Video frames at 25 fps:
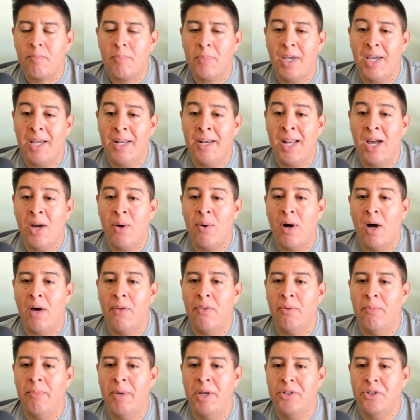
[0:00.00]
And now all
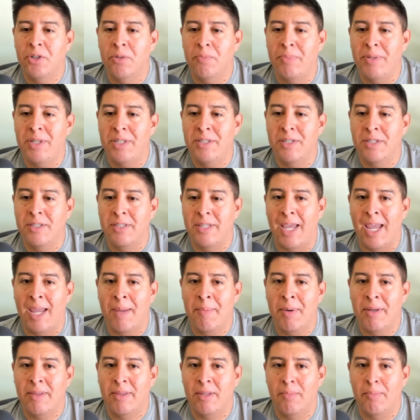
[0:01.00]
the major pieces
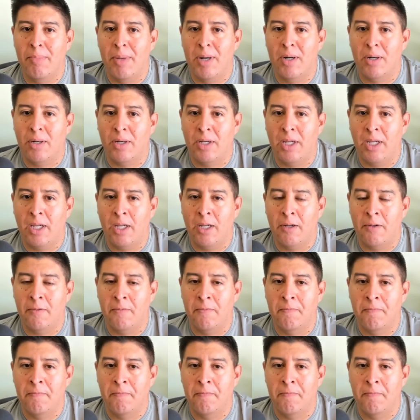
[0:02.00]
aim at the bare king.